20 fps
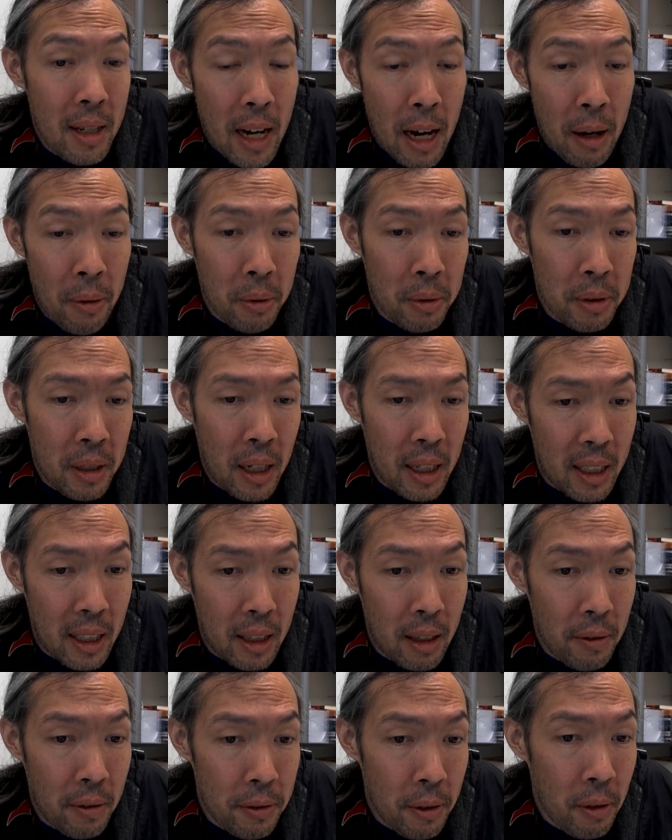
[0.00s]
I will not get
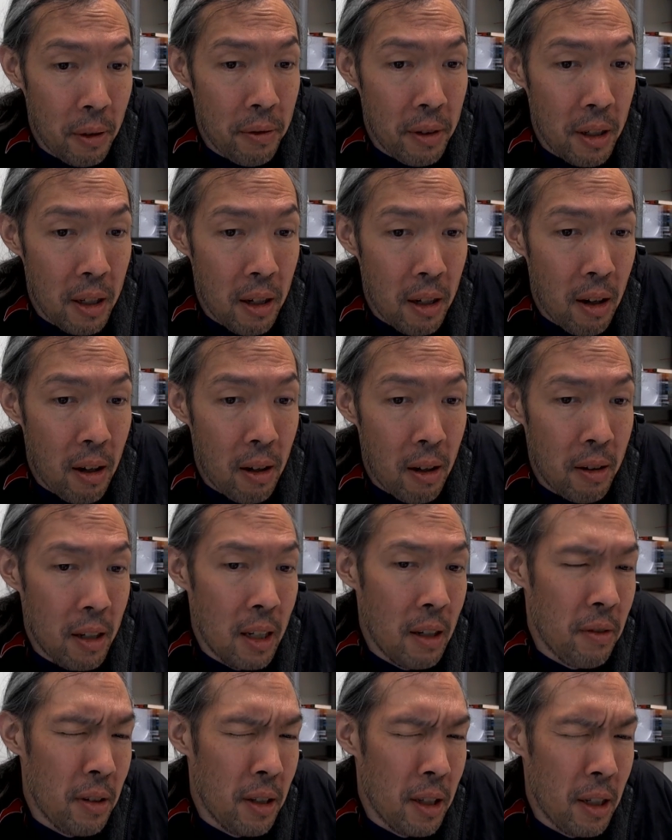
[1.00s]
the full VR,
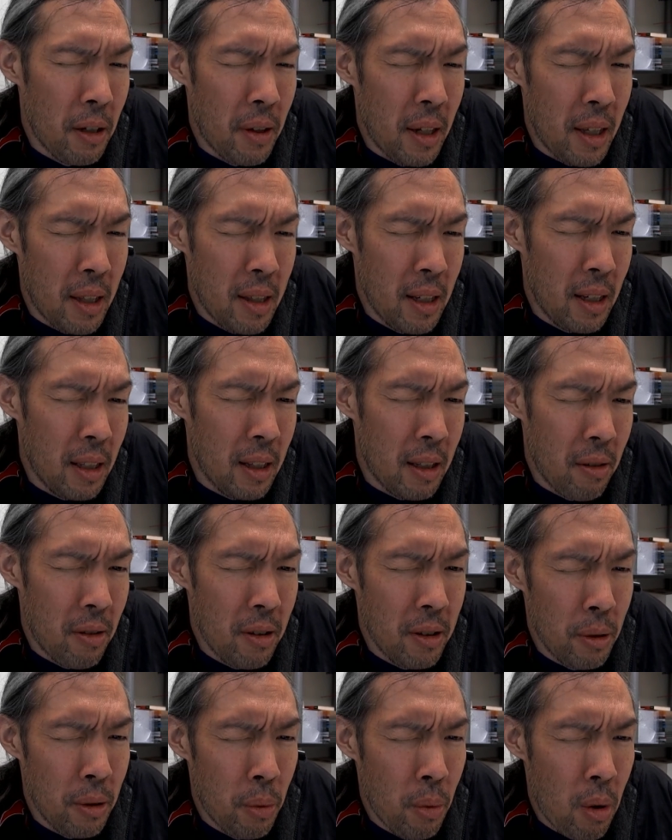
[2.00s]
even though I think there
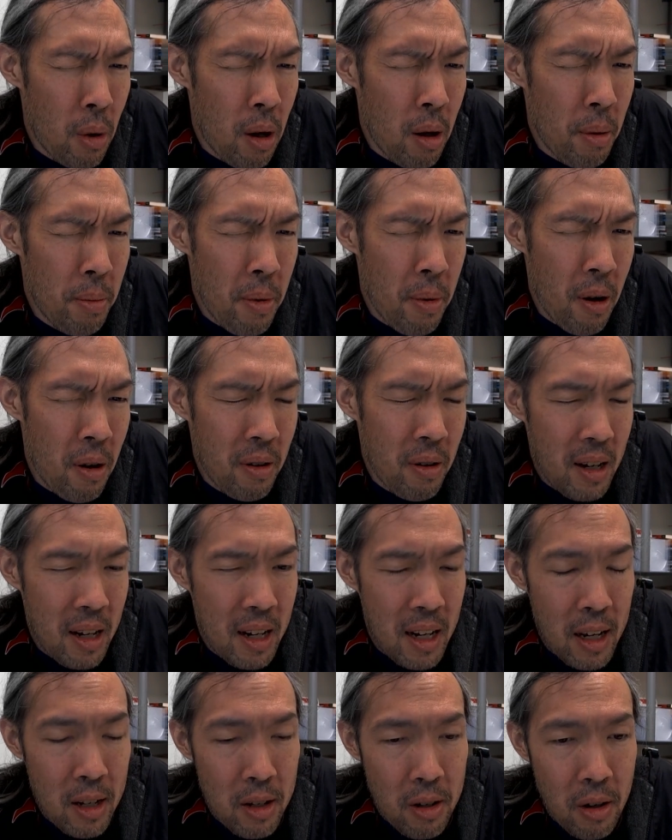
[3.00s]
is a Walmart, and
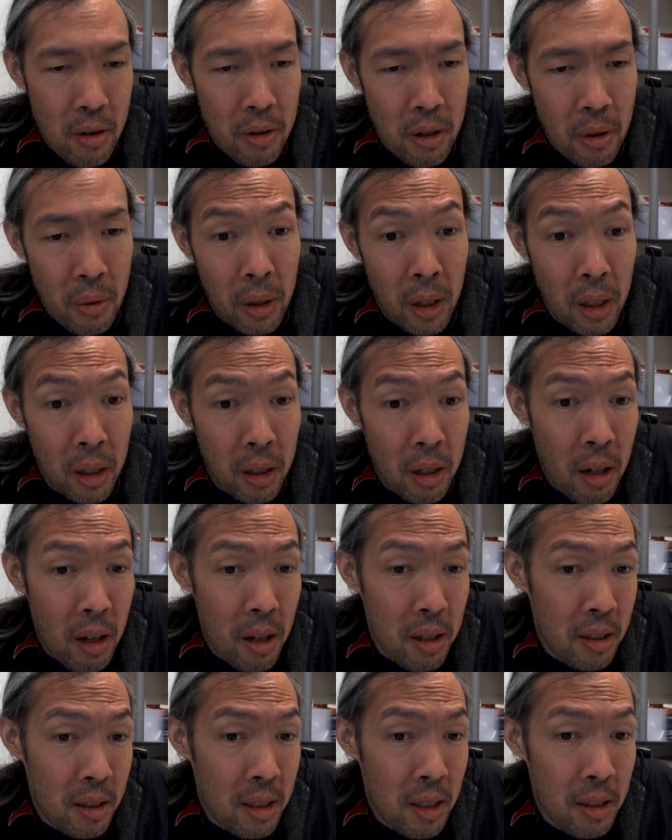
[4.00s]
I don't know what the
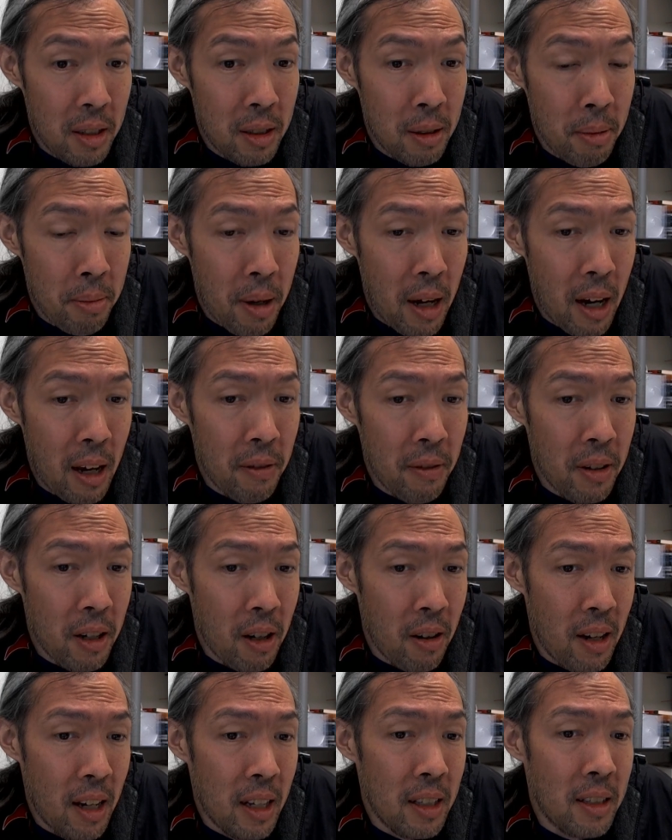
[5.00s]
cost is to buy a
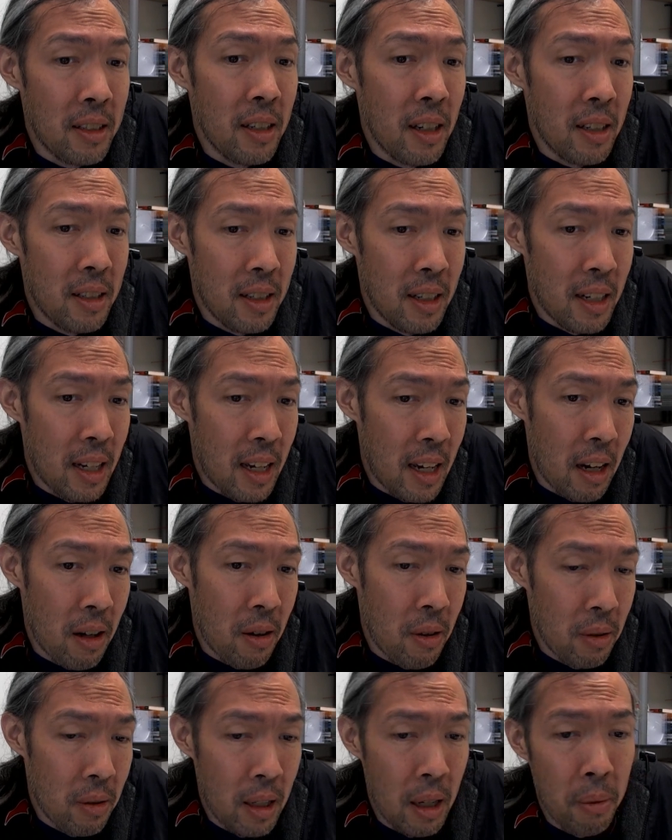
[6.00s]
VR headset today. I
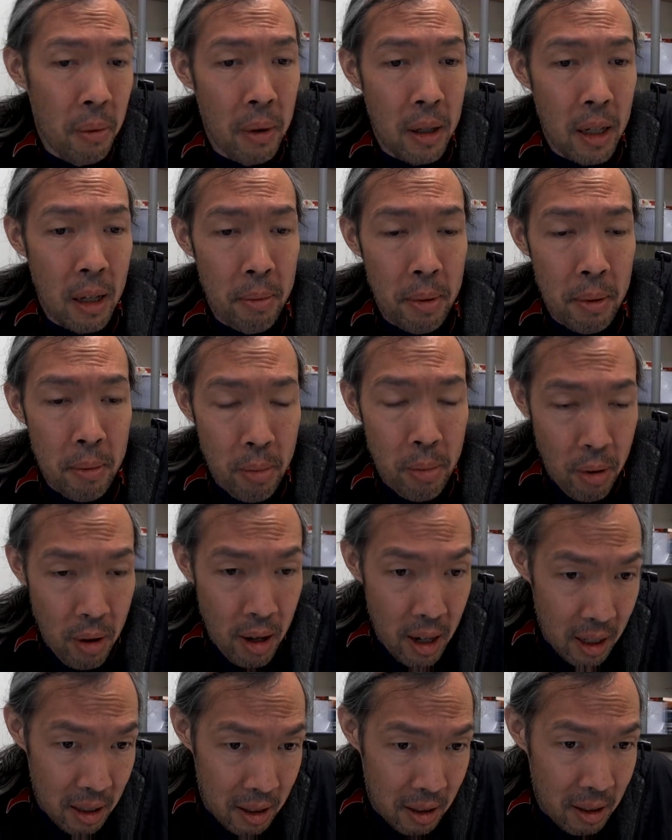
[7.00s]
heard they went up in
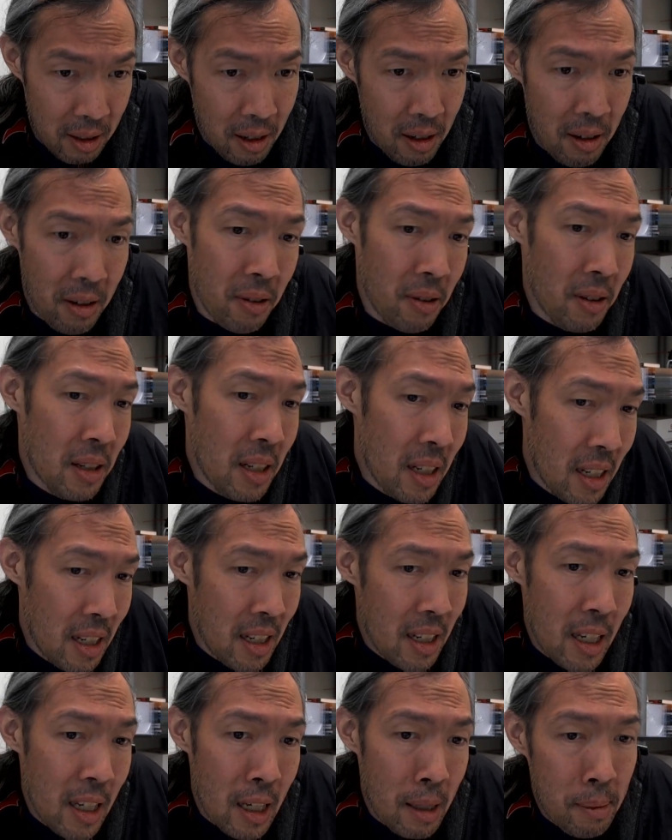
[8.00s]
price, so
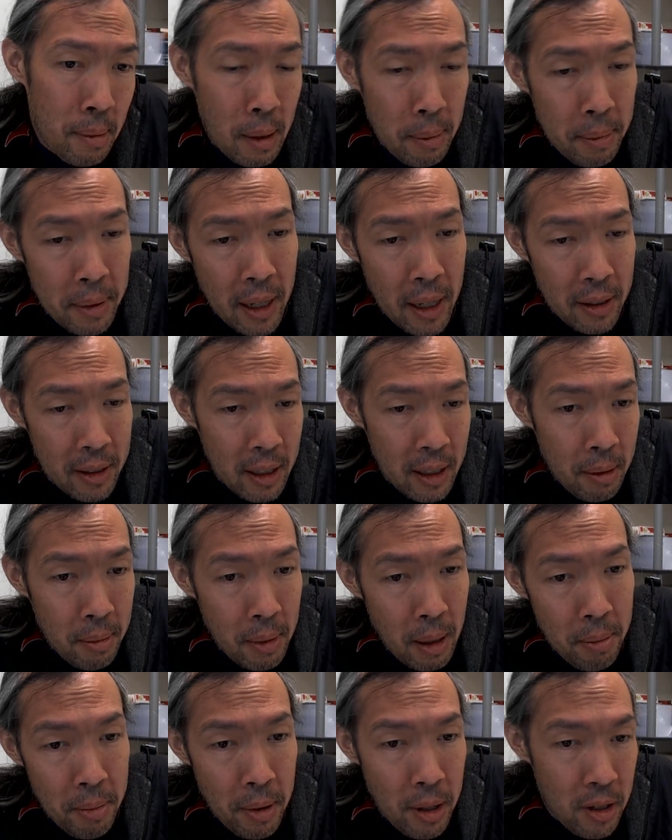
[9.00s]
it may be outside of
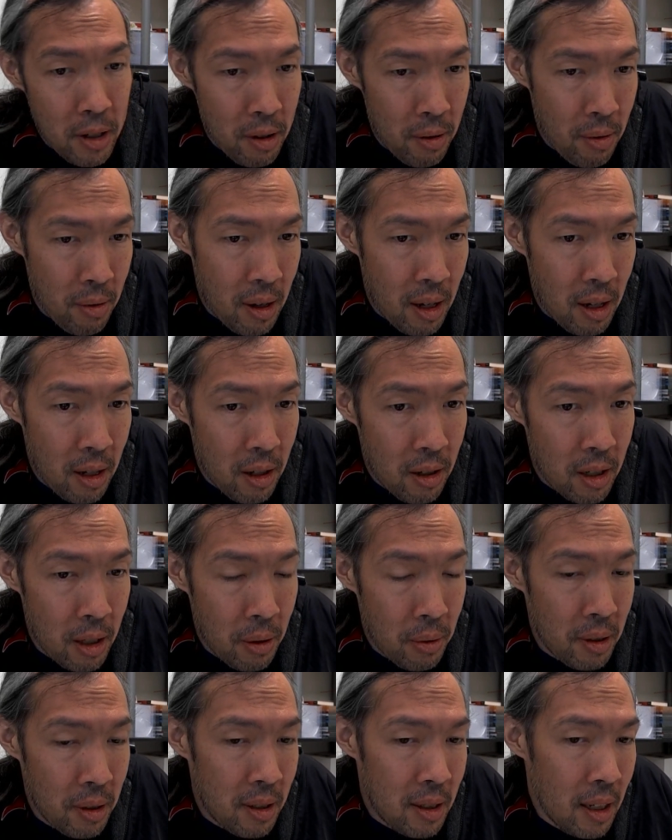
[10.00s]
my budget range. It
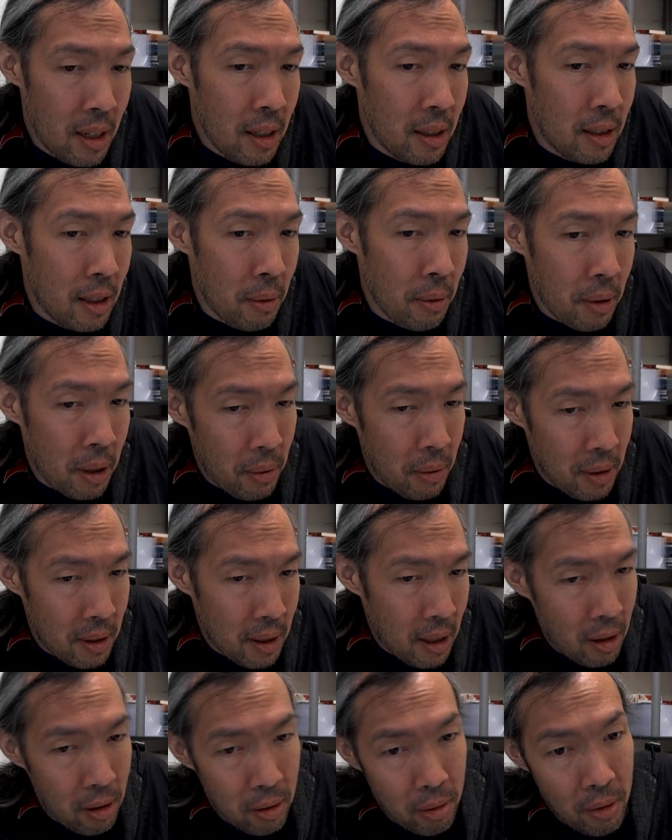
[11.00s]
was decent when it was
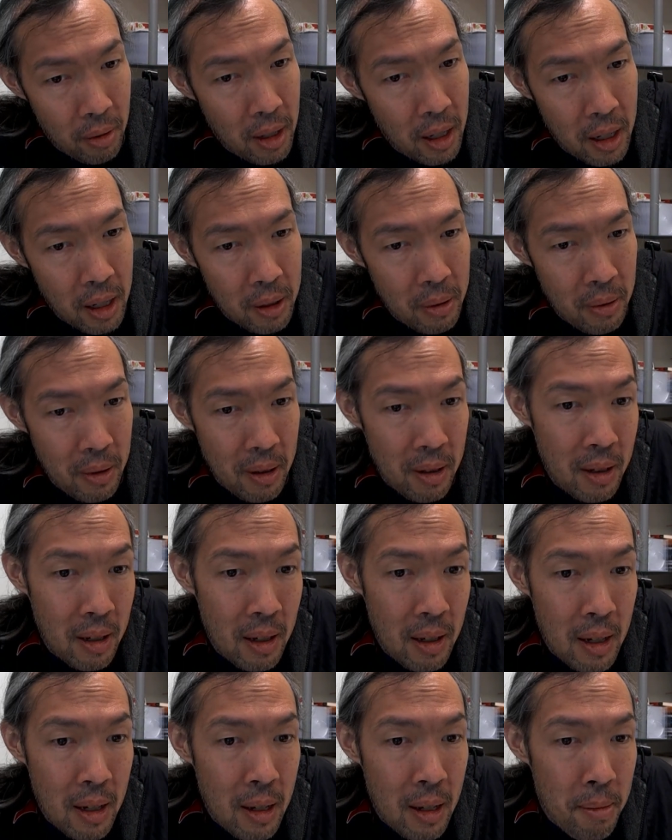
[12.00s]
at 300,
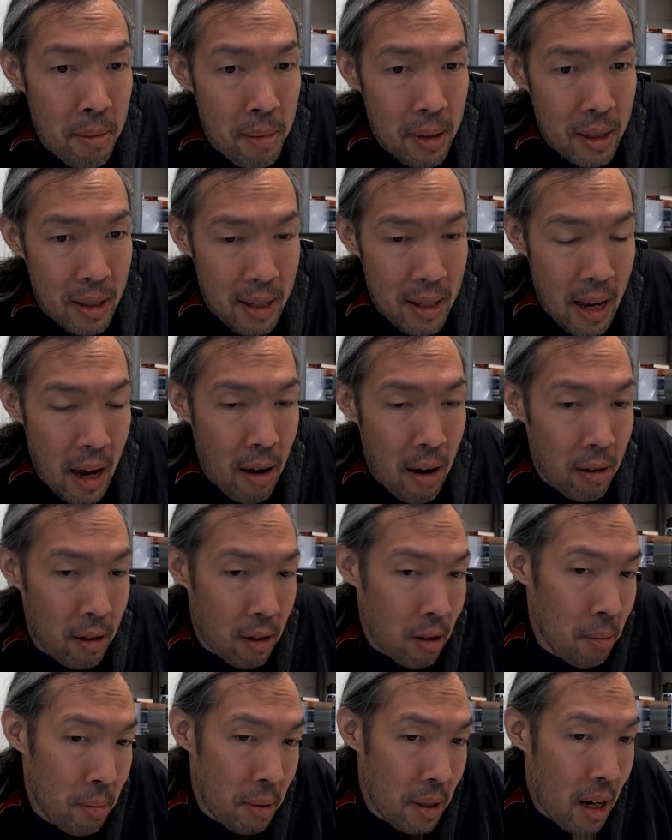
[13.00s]
but now it
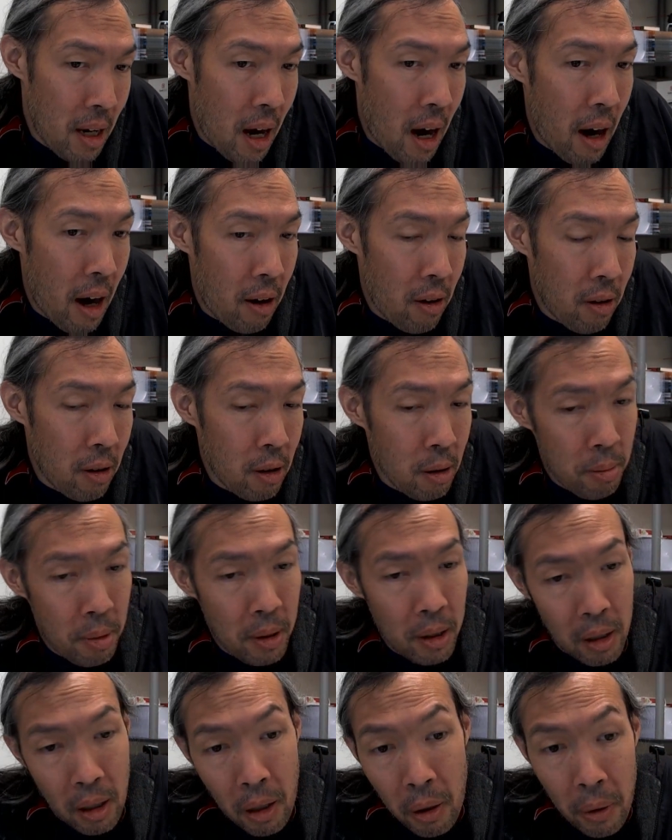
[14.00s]
could be higher, it could be
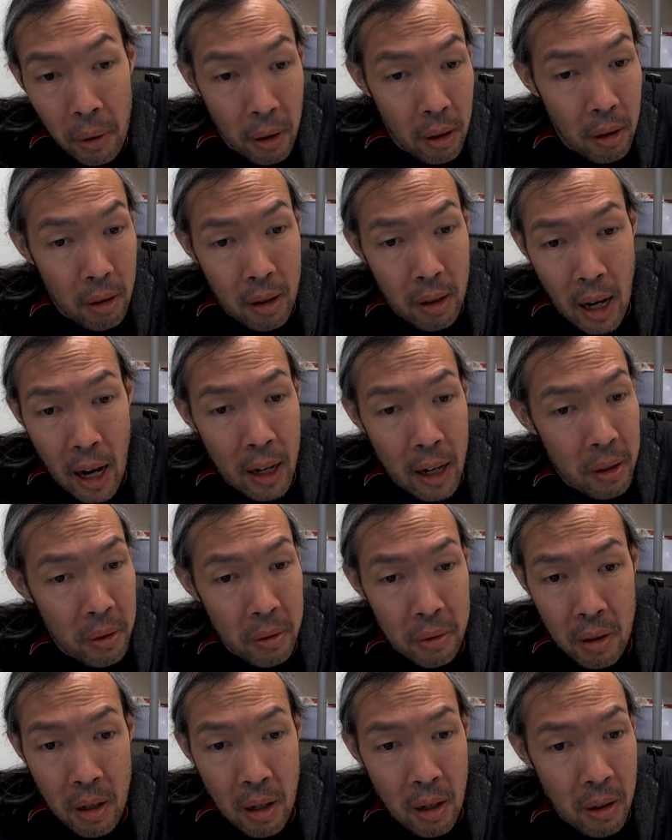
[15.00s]
lower. I don't
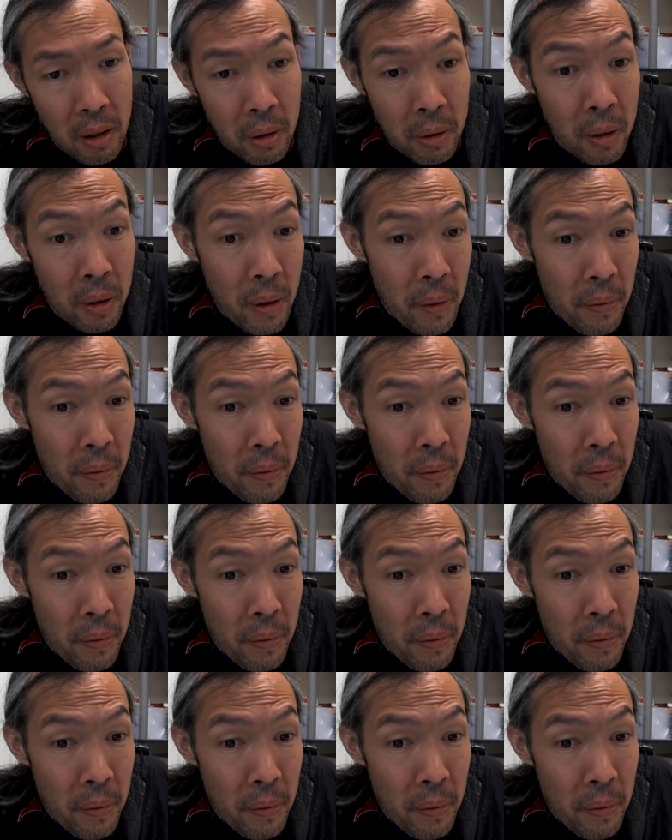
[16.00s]
know.